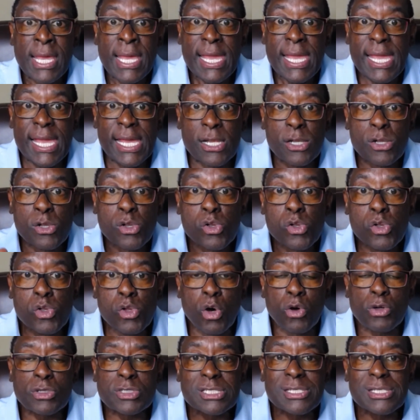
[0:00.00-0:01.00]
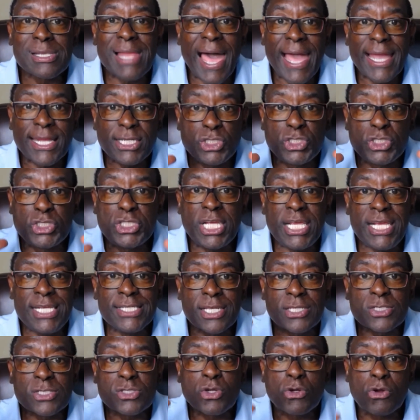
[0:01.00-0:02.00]
It looks like
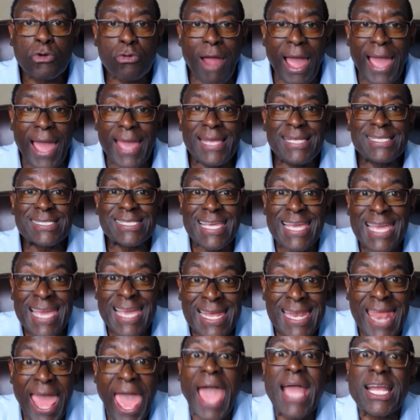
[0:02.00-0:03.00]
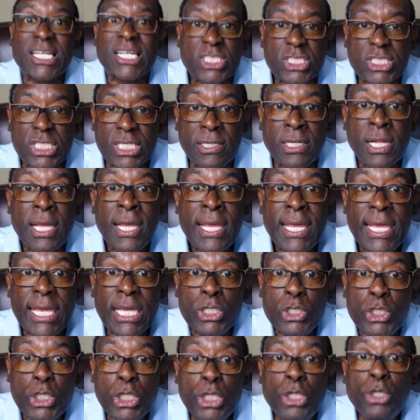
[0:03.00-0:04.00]
Jesus Christ in action
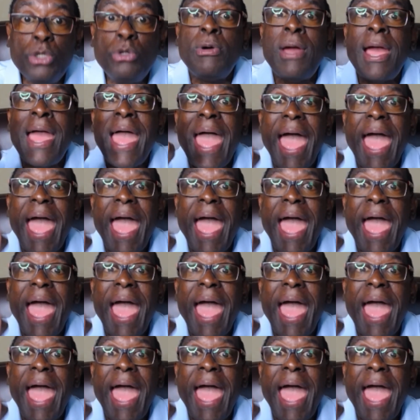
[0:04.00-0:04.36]
in you